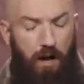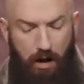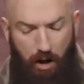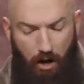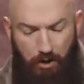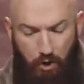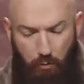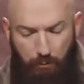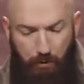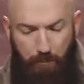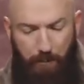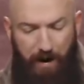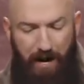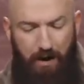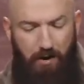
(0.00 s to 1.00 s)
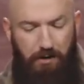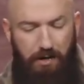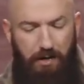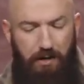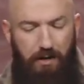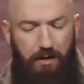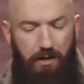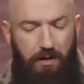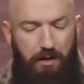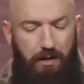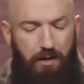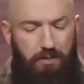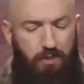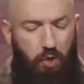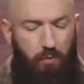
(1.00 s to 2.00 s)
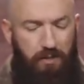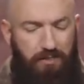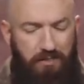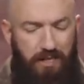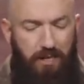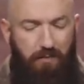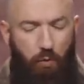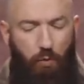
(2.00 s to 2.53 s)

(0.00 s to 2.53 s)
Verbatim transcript: Are you prepared to receive it?